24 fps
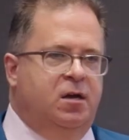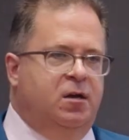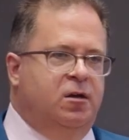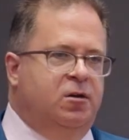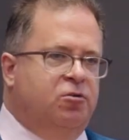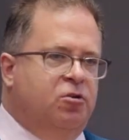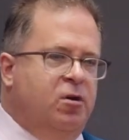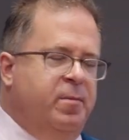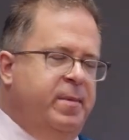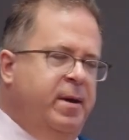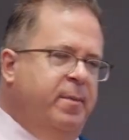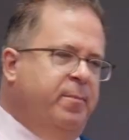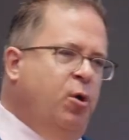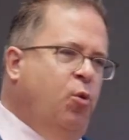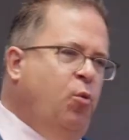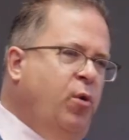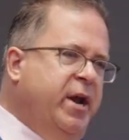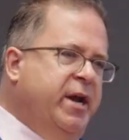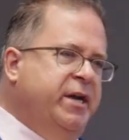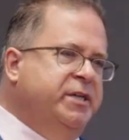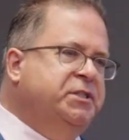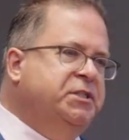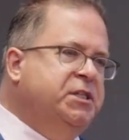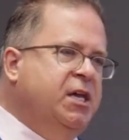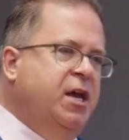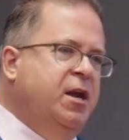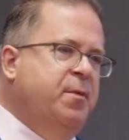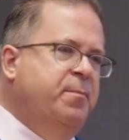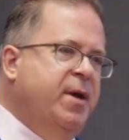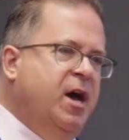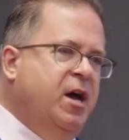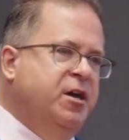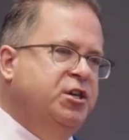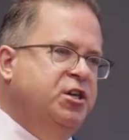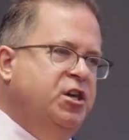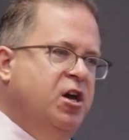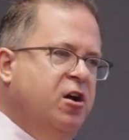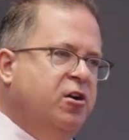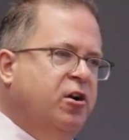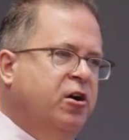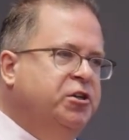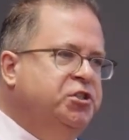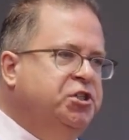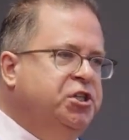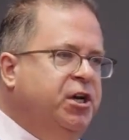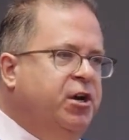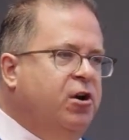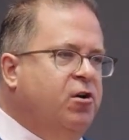Remember what I said about younger
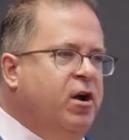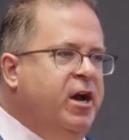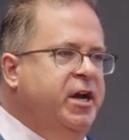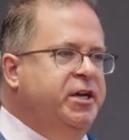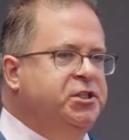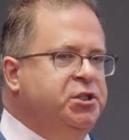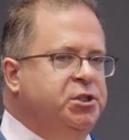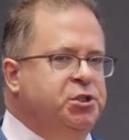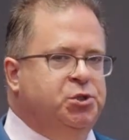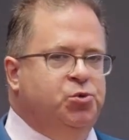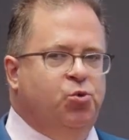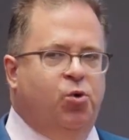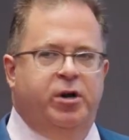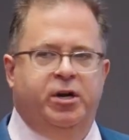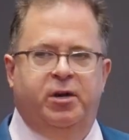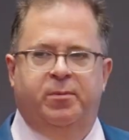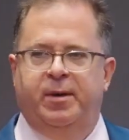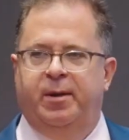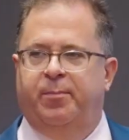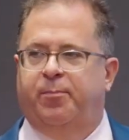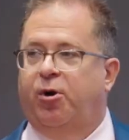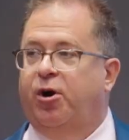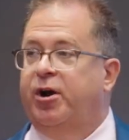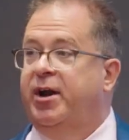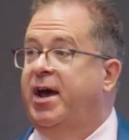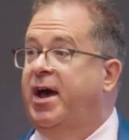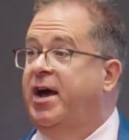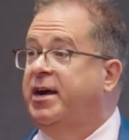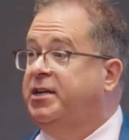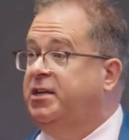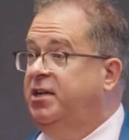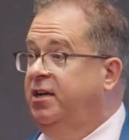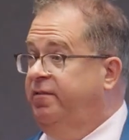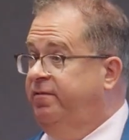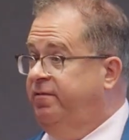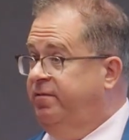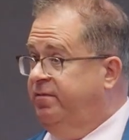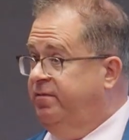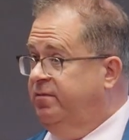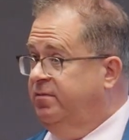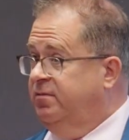generations wanting to be productive,